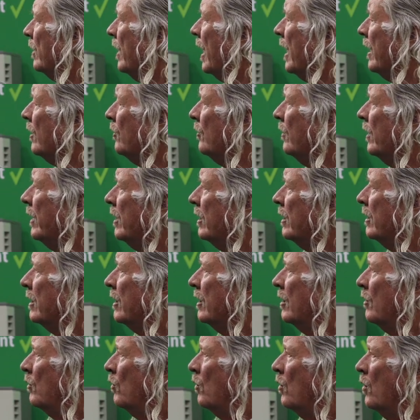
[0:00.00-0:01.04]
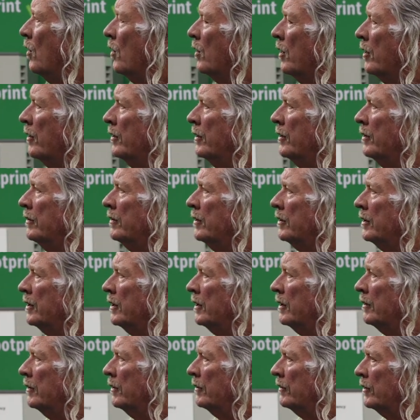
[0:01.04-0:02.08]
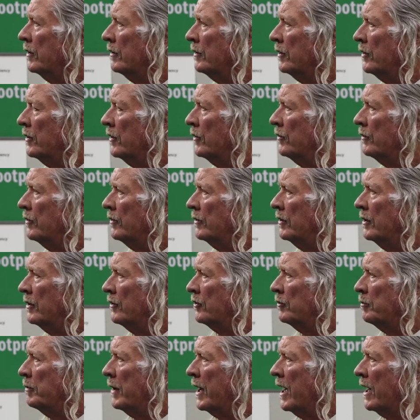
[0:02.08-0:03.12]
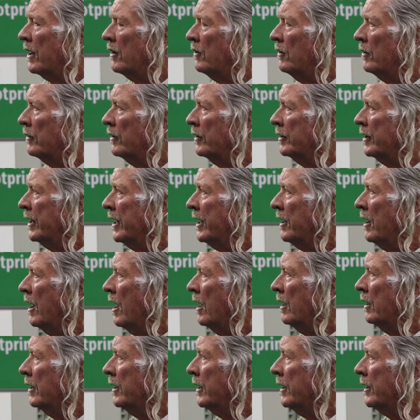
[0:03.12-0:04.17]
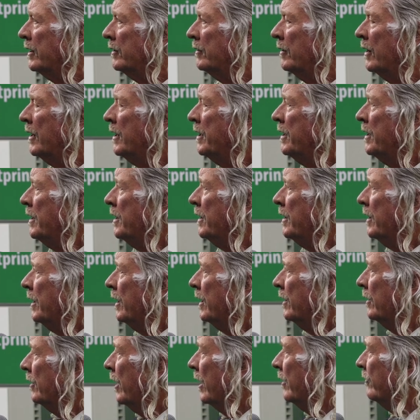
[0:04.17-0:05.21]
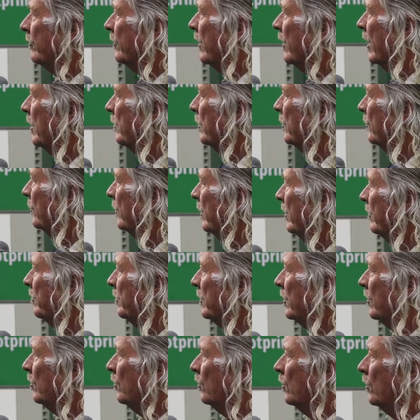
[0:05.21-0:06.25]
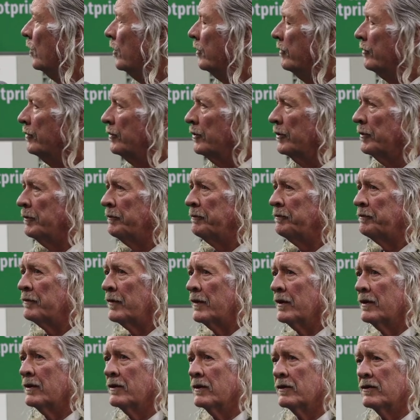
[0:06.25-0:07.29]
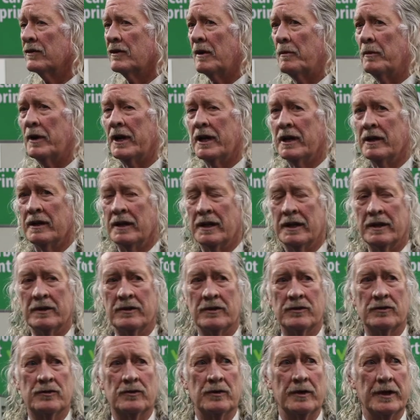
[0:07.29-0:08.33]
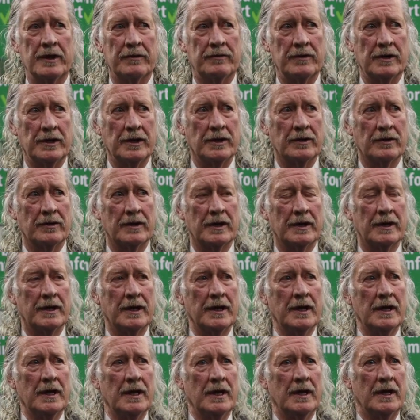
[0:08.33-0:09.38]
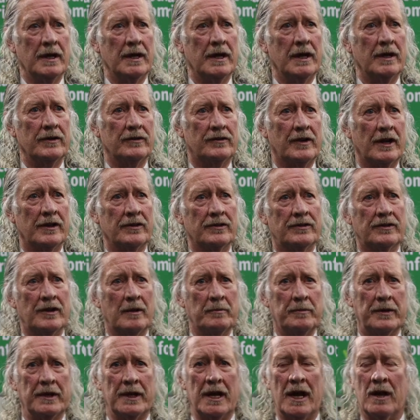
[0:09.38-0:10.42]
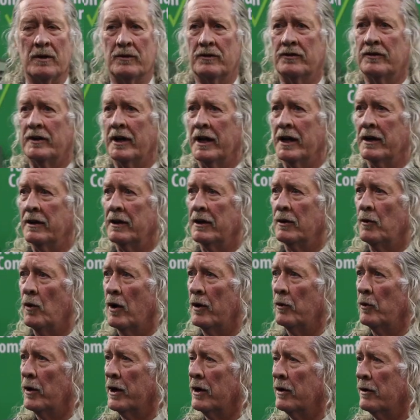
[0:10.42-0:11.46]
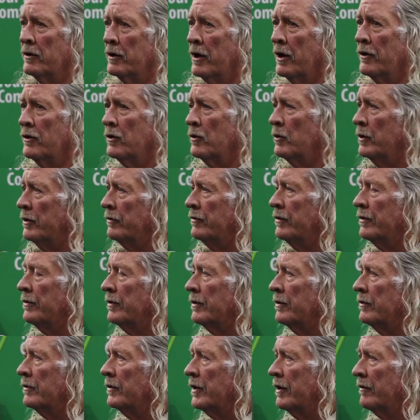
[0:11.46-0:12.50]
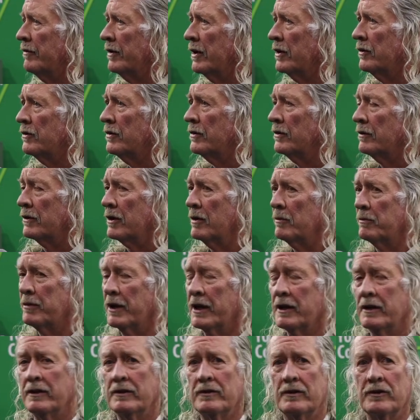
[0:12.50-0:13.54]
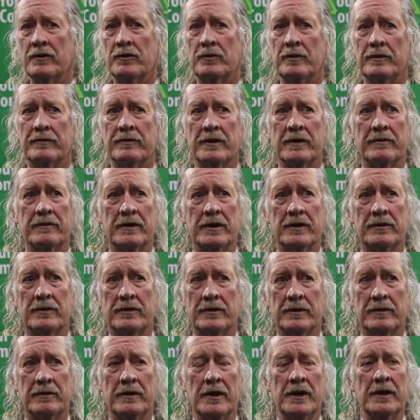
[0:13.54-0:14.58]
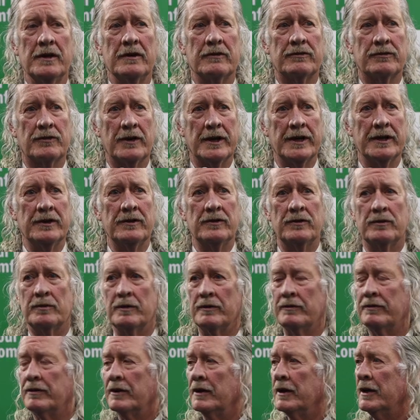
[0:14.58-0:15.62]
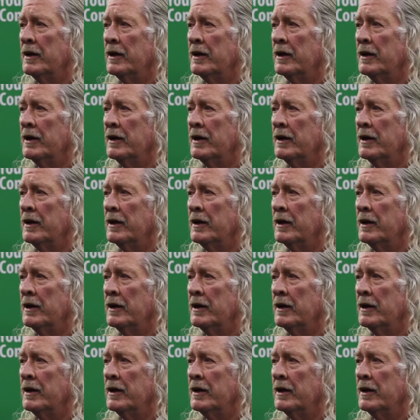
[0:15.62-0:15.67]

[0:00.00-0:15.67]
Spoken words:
I created an award years back called the Dan Holohan Lifetime Achievement Award for somebody in the industry every year that has done something outstanding one way or another. We've given it to competitors, we've given it to friends, we've